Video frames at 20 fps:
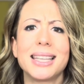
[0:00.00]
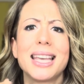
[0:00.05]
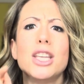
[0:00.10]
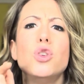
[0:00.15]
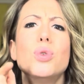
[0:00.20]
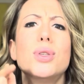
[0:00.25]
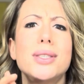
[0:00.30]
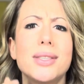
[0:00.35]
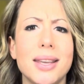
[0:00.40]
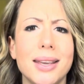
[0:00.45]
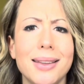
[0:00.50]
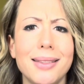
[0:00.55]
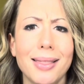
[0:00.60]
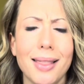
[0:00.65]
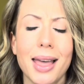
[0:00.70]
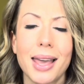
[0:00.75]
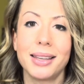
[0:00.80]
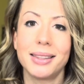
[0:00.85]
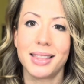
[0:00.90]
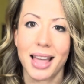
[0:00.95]
Can you say it
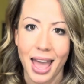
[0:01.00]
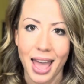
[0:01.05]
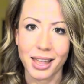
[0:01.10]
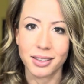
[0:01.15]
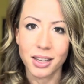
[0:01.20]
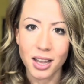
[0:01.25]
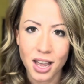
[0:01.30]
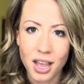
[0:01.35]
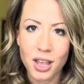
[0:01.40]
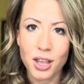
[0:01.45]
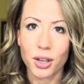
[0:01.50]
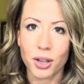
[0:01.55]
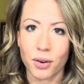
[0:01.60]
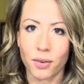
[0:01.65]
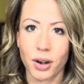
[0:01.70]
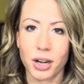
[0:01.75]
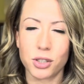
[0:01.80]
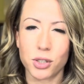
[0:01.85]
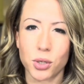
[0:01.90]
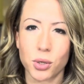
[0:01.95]
like that?
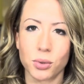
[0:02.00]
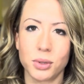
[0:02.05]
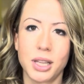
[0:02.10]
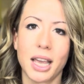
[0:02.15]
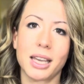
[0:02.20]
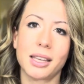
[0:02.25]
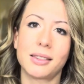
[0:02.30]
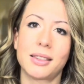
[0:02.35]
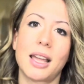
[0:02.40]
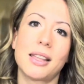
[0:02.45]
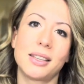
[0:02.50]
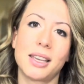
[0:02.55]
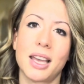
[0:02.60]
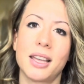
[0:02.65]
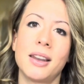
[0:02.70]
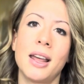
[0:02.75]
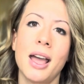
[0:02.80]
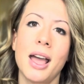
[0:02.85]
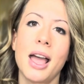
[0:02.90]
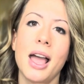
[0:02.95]
Right? So that
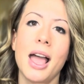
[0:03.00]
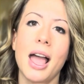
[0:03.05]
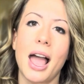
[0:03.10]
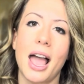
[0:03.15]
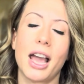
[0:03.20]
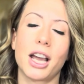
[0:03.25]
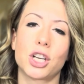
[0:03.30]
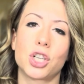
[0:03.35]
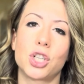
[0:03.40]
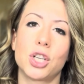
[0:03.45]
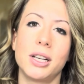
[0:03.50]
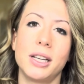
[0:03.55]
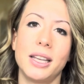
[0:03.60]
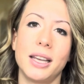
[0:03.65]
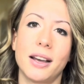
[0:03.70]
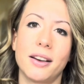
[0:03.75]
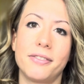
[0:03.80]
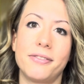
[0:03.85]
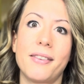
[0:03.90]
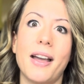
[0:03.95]
can actually
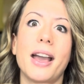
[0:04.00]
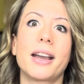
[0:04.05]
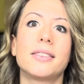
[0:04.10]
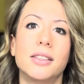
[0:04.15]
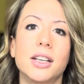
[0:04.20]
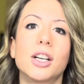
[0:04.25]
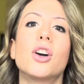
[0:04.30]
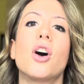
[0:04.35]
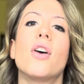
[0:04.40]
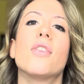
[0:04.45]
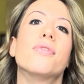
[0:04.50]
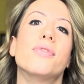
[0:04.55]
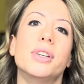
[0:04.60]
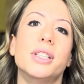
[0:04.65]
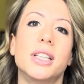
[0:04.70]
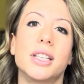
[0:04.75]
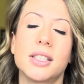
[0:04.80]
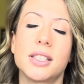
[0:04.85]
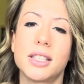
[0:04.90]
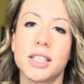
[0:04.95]
affect the
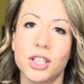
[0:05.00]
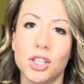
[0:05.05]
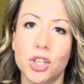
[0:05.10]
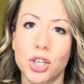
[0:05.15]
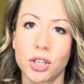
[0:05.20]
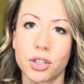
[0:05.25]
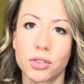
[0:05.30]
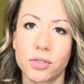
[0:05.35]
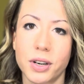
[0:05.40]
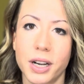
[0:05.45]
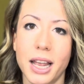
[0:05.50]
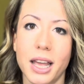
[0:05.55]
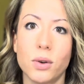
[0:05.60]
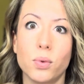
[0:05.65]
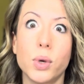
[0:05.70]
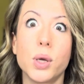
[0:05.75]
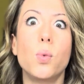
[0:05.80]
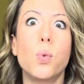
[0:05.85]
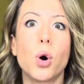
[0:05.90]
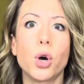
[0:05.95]
confidence in children, and
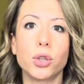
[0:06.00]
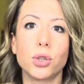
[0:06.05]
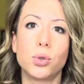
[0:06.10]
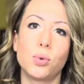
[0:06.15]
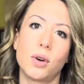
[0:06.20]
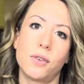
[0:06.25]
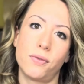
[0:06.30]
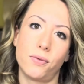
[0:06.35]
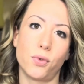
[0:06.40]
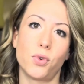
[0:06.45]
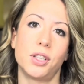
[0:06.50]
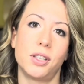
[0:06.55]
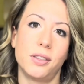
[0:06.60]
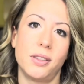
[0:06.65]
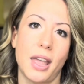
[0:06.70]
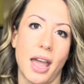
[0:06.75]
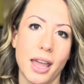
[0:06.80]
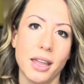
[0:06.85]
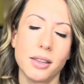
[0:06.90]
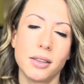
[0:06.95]
we want to avoid
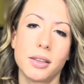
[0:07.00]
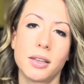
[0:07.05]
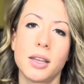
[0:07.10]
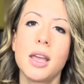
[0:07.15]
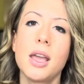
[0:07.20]
that.